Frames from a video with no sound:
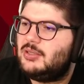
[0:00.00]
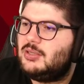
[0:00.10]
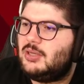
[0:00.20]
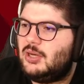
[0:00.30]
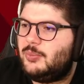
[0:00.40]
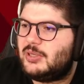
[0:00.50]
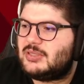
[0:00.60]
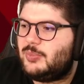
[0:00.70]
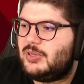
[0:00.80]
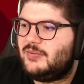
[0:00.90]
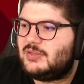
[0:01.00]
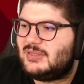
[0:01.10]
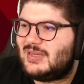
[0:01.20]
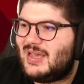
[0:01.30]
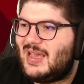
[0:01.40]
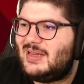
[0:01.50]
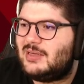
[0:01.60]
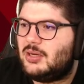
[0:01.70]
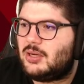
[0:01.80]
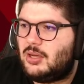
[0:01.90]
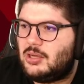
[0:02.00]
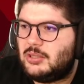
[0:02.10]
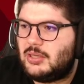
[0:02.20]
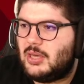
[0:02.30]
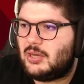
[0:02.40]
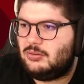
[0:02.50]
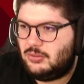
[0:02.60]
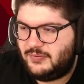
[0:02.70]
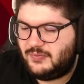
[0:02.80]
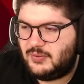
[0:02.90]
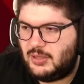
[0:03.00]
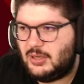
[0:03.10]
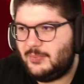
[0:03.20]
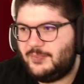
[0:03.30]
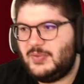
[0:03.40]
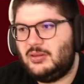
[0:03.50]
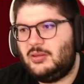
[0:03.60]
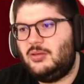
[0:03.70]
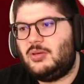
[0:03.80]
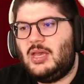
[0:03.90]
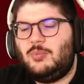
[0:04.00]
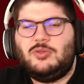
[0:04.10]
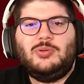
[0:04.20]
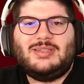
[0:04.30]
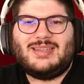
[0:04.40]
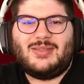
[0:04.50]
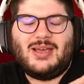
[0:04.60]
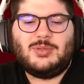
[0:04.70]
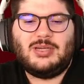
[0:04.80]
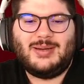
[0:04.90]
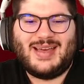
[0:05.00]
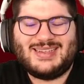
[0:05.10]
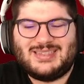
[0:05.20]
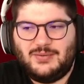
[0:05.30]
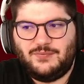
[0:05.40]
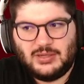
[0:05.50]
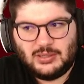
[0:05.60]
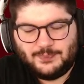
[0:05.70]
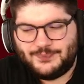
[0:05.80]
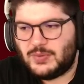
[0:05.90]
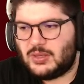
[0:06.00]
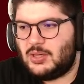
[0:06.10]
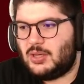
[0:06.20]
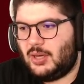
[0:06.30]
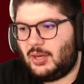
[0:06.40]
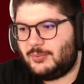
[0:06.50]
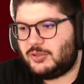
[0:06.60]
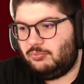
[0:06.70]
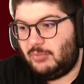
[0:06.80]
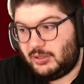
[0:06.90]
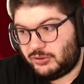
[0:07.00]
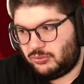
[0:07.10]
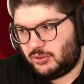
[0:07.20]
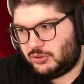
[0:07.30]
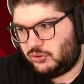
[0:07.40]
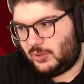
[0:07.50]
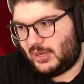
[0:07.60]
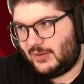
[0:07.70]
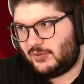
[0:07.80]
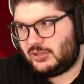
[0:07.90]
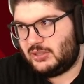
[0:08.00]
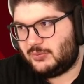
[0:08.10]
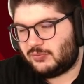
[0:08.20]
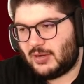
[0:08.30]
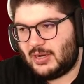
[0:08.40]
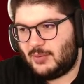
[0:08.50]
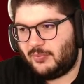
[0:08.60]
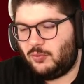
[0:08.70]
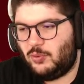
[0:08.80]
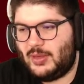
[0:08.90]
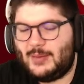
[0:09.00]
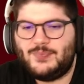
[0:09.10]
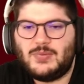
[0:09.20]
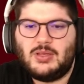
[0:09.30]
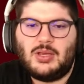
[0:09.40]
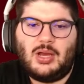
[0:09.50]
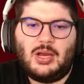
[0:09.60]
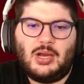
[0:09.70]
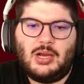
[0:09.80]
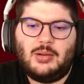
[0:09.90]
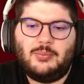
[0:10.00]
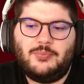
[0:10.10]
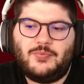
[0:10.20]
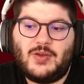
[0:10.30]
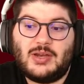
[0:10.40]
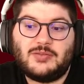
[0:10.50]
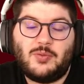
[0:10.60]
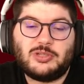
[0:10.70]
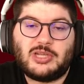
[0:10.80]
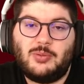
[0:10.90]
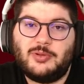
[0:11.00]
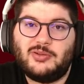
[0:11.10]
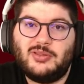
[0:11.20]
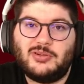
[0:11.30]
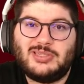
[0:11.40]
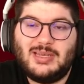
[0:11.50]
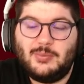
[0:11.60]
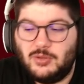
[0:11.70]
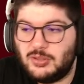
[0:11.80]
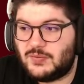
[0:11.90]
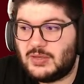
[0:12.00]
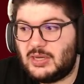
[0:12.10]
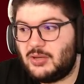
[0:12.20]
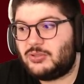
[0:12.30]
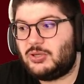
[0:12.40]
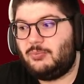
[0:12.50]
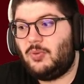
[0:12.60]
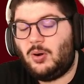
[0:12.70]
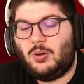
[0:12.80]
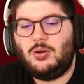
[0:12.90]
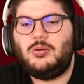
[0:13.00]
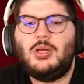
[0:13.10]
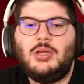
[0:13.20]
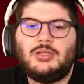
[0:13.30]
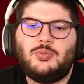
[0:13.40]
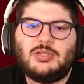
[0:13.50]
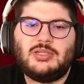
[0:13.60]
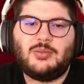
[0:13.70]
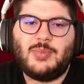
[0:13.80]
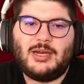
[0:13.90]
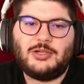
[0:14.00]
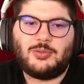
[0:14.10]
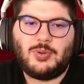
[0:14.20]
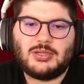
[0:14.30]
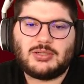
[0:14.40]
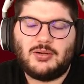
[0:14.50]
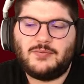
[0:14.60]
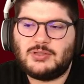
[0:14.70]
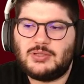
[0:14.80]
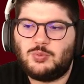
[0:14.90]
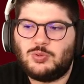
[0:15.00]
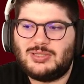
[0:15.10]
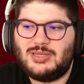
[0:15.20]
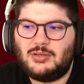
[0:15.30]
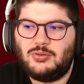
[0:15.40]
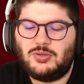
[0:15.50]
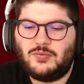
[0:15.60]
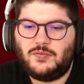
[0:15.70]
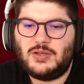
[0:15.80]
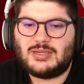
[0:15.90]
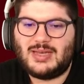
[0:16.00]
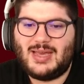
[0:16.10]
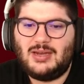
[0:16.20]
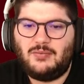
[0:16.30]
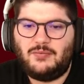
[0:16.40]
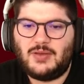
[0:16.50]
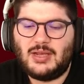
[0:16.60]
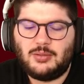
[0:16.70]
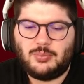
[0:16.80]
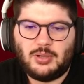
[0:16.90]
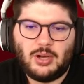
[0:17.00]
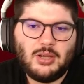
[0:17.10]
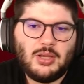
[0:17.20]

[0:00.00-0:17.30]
because I believe it's at the 8 o'clock kickoff in the UK between Southampton and Aston Villa. So make sure to have your teams ready before that. Fantasy Football Scout will be doing their team news video tomorrow, so we'll see some manager press conferences. We'll see who's fit and available.